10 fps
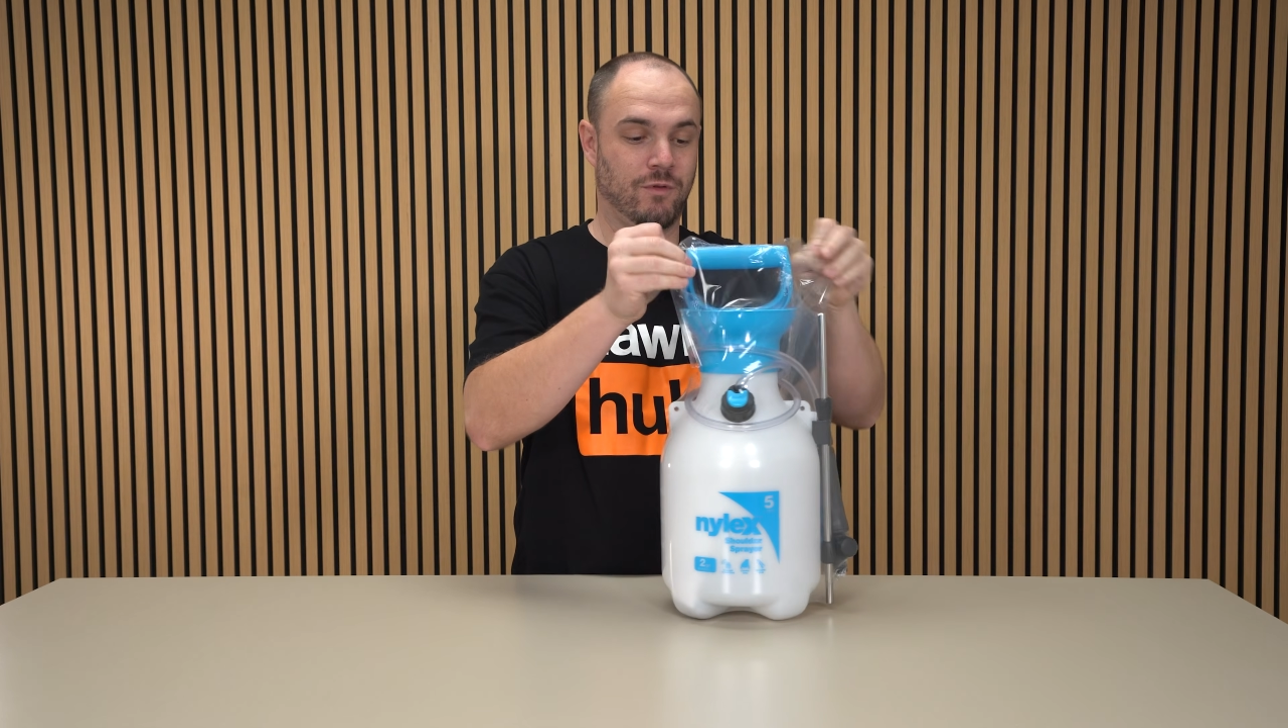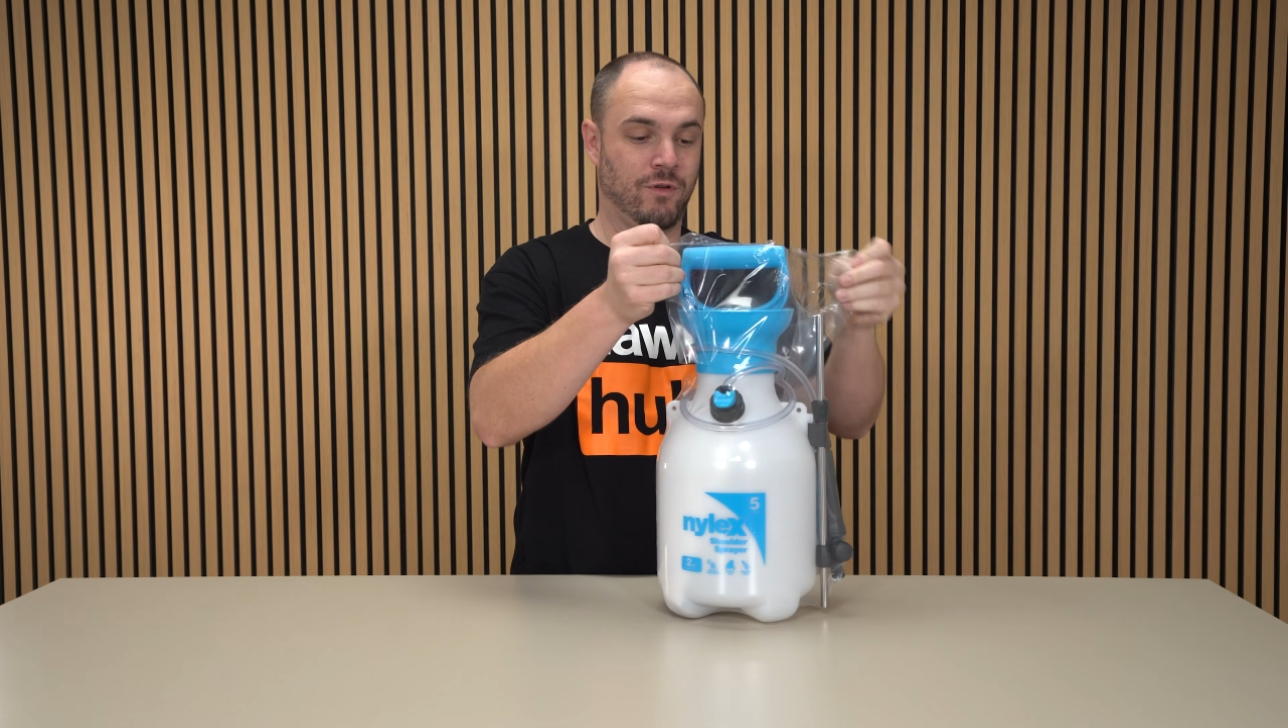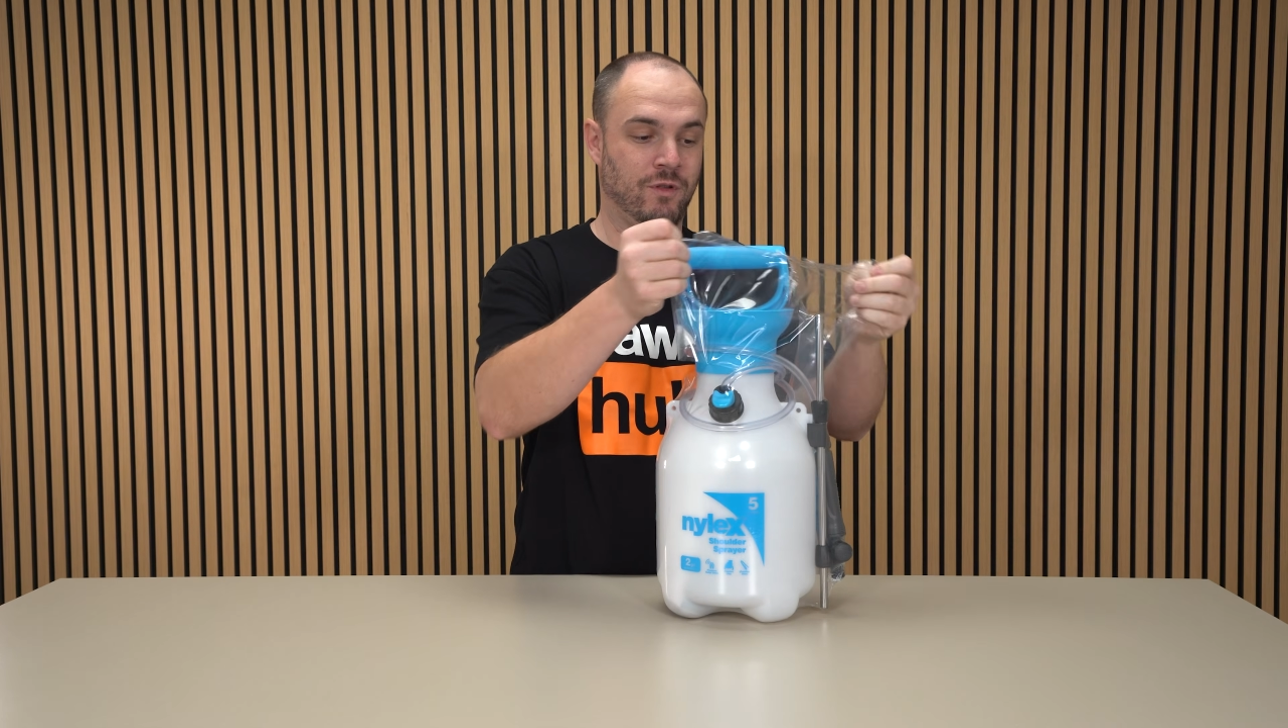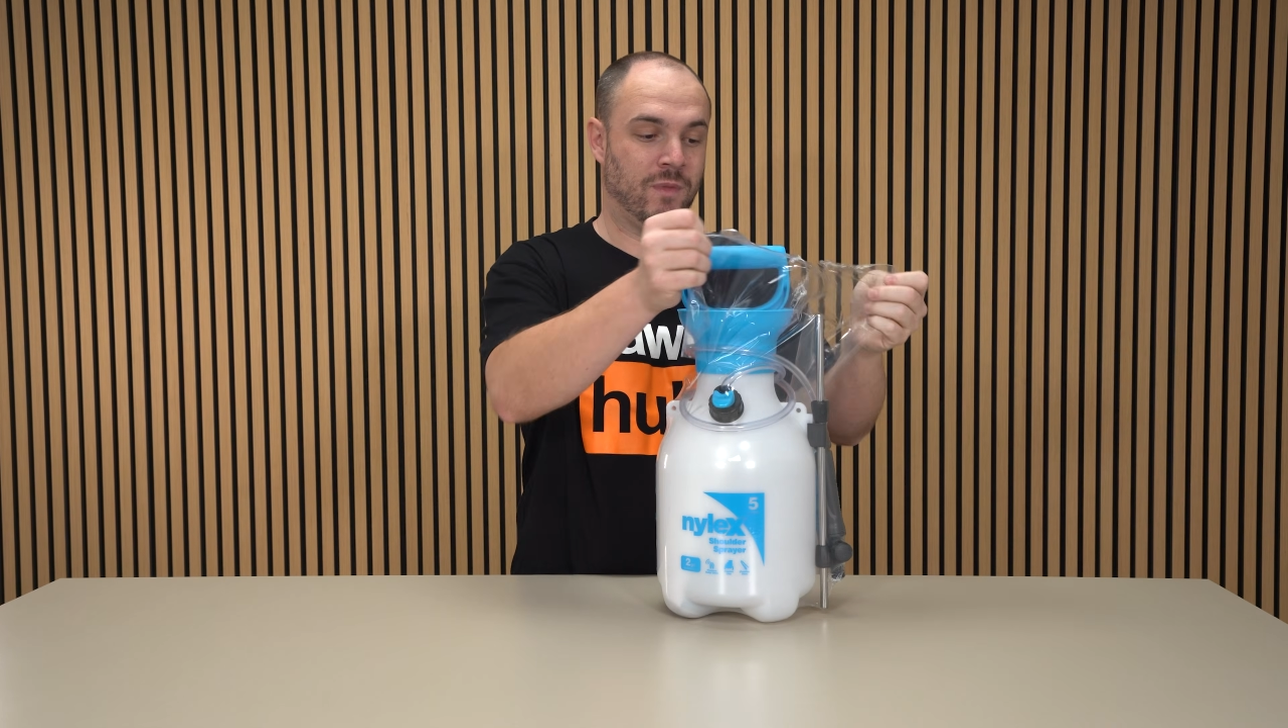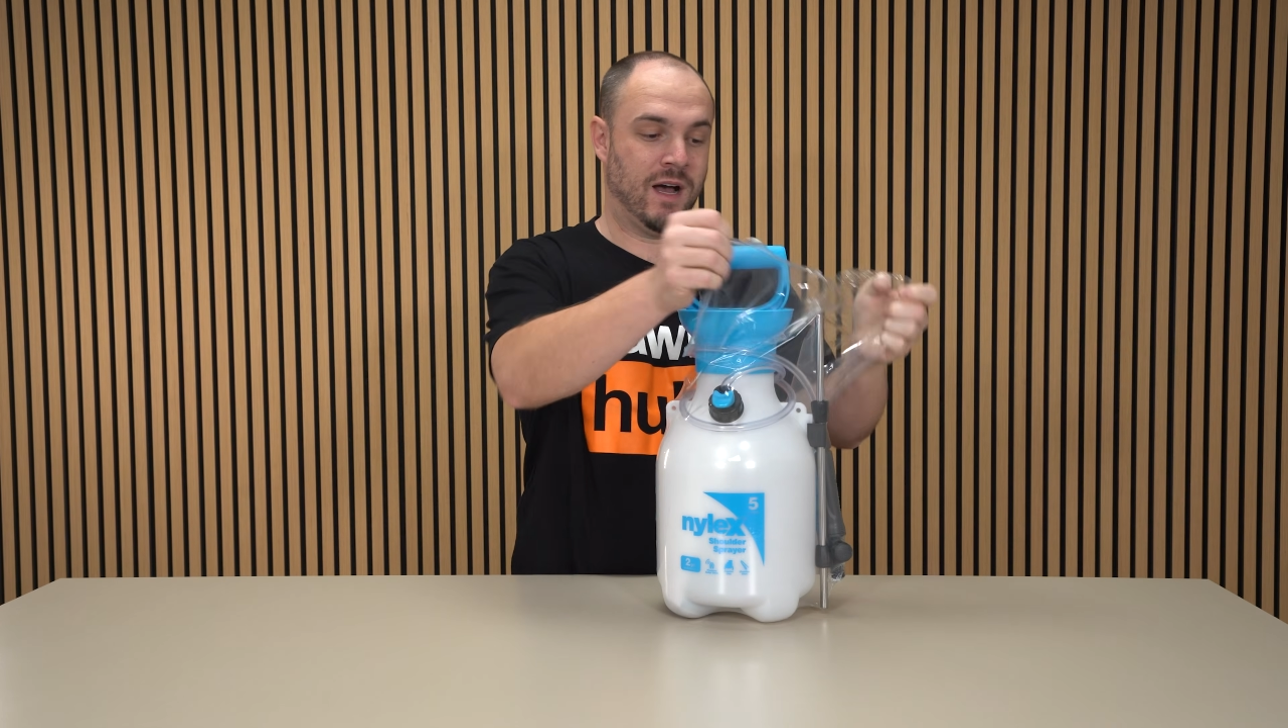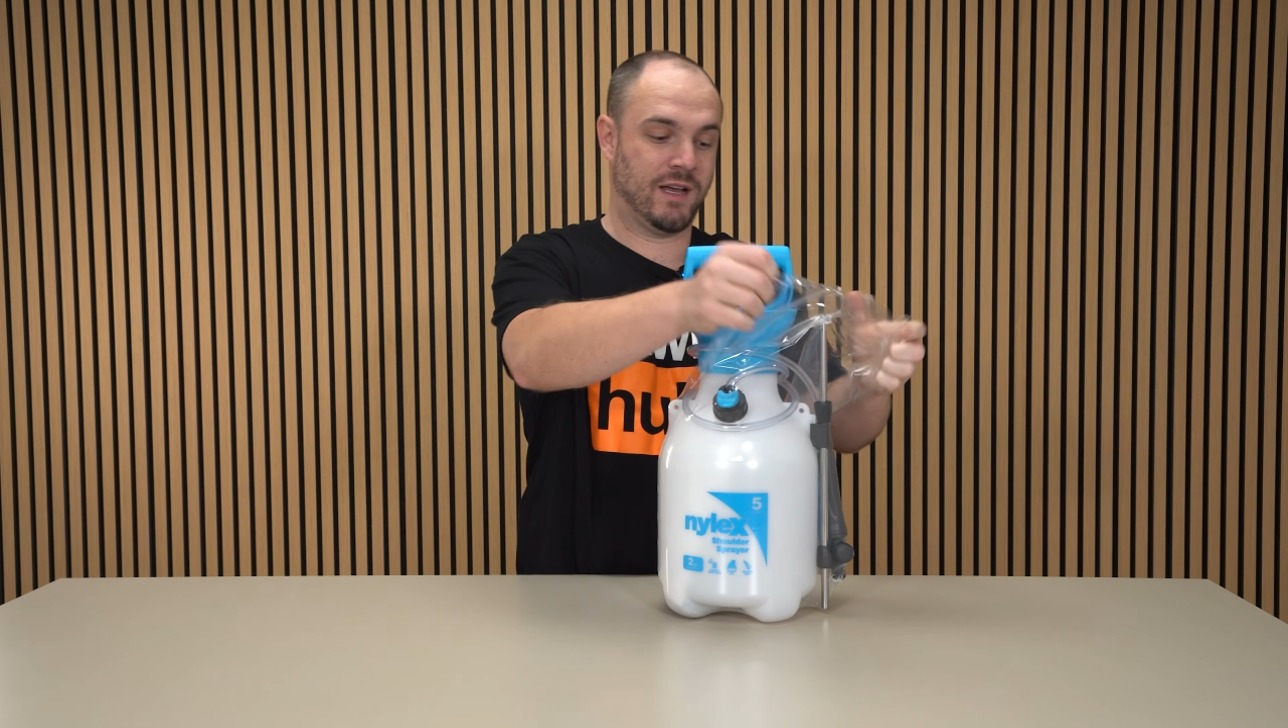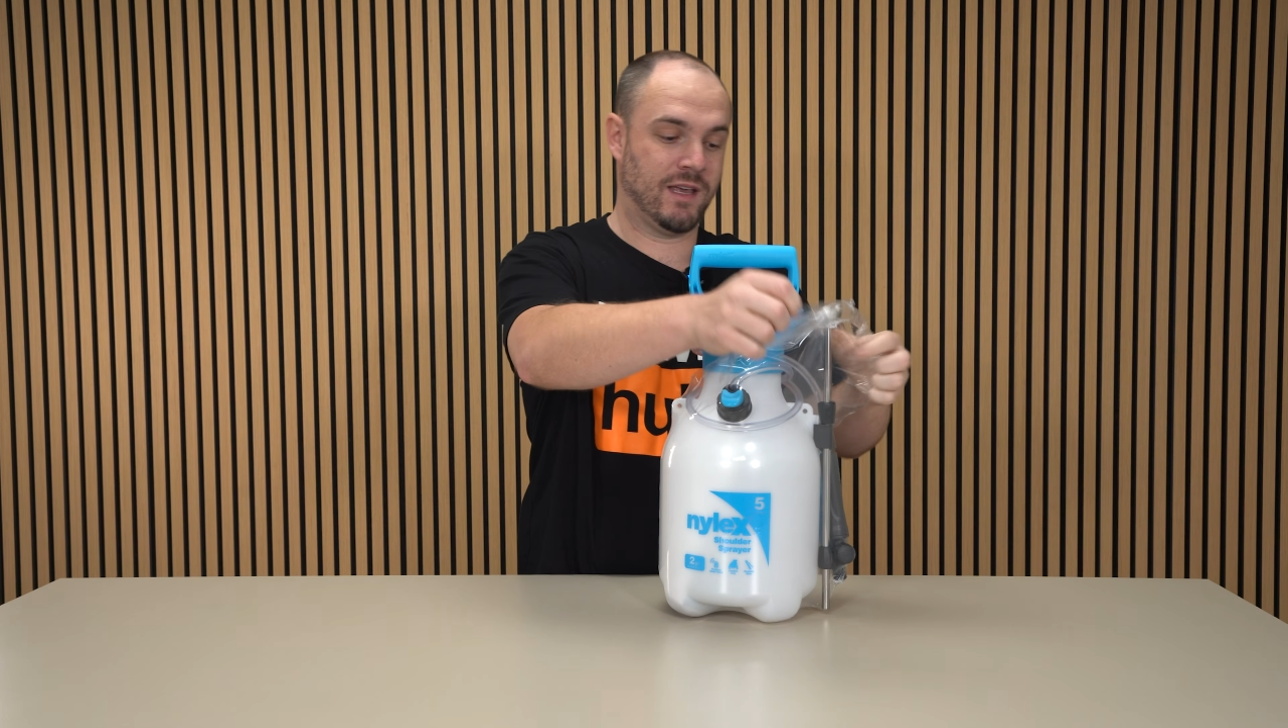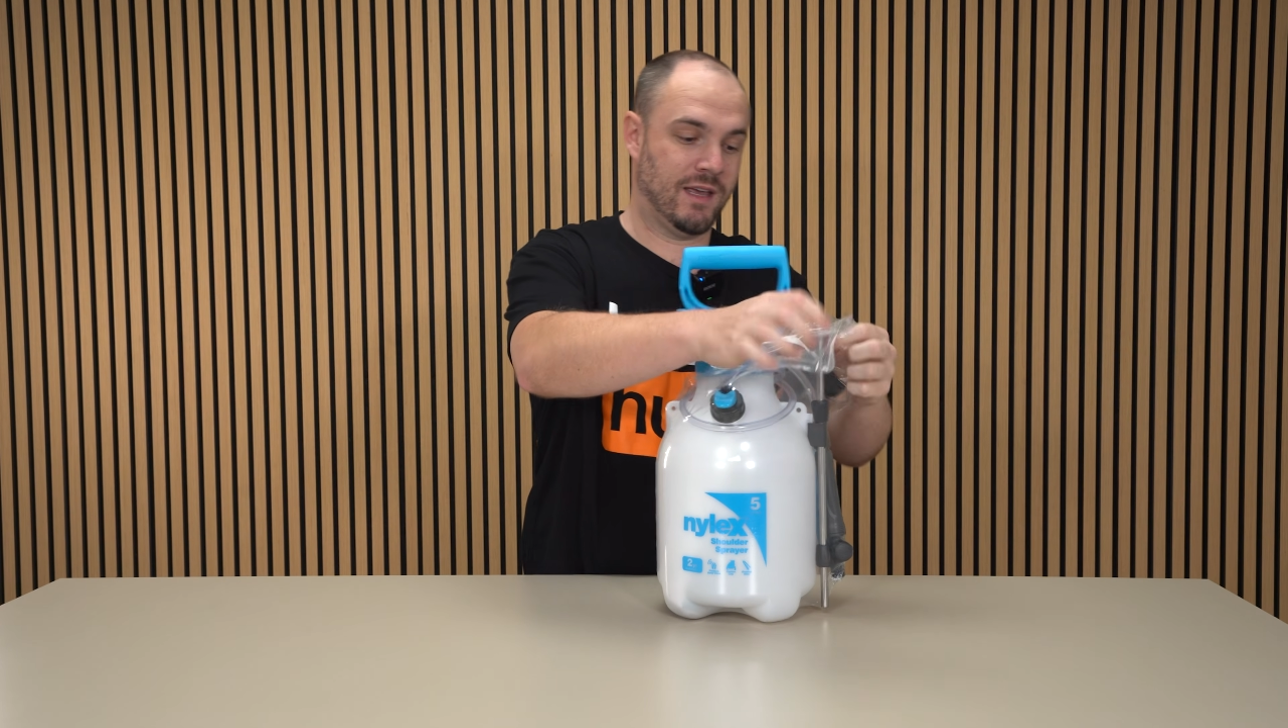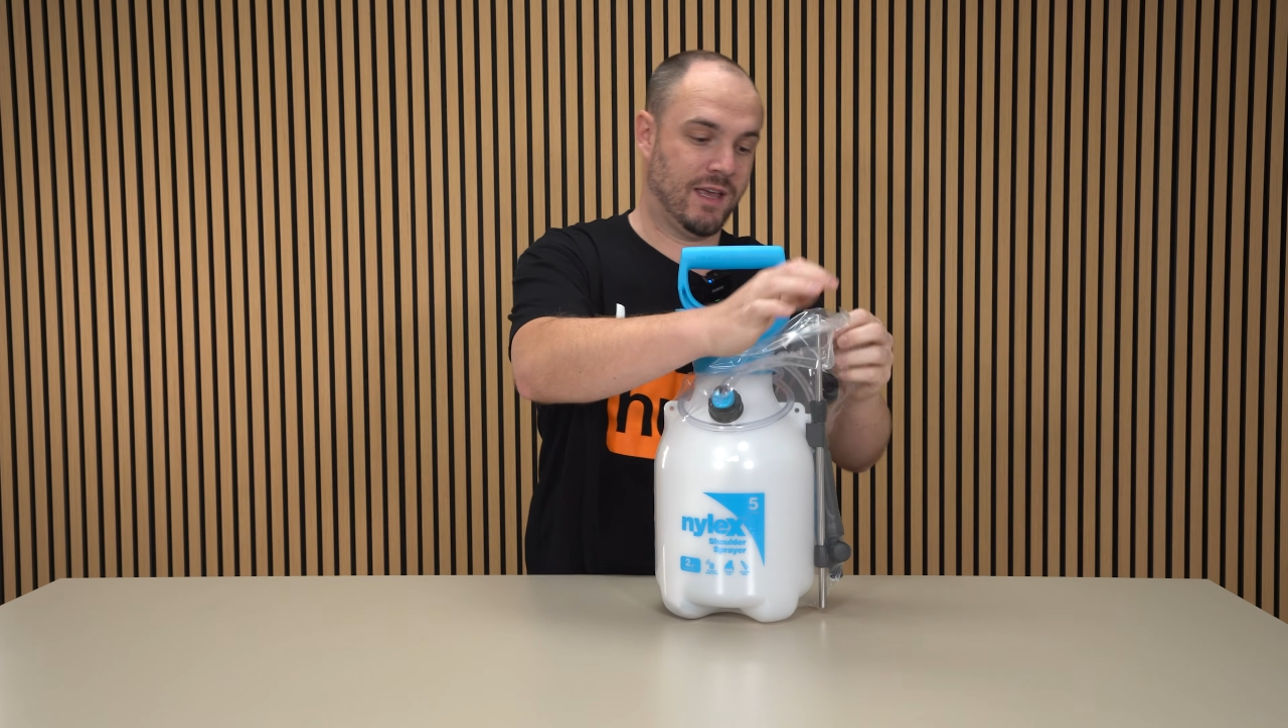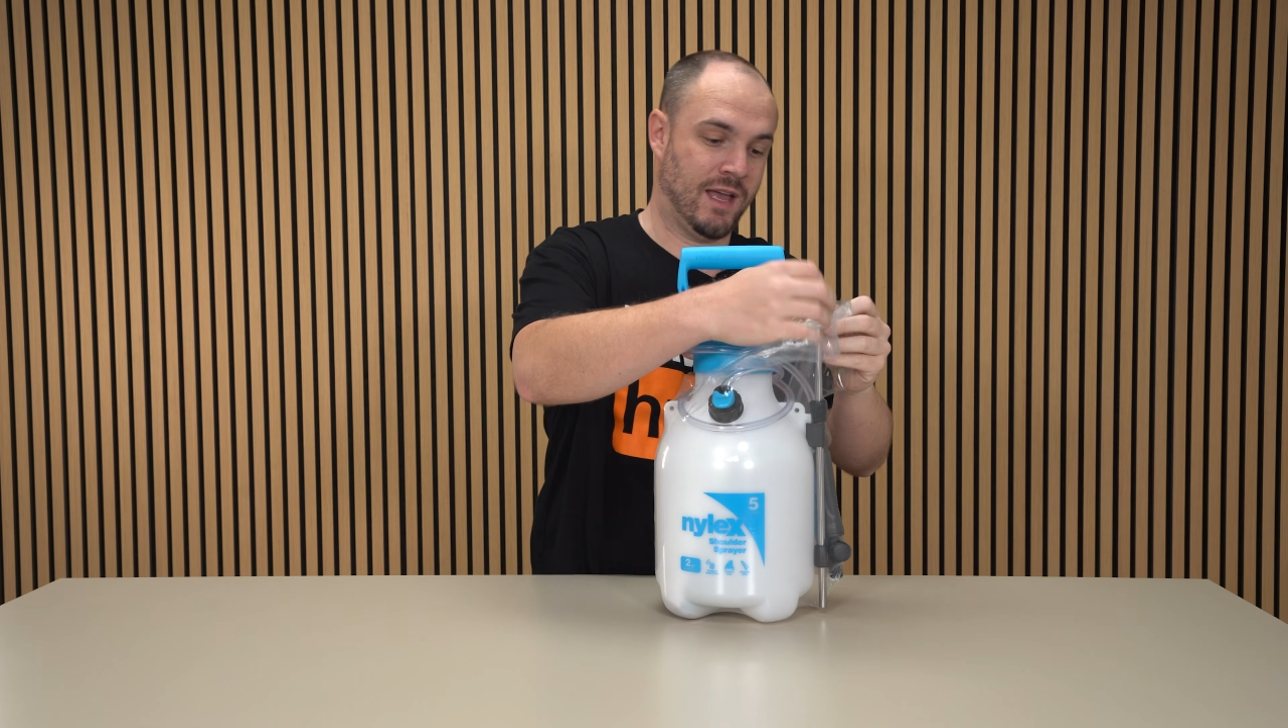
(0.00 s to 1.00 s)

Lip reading: on the market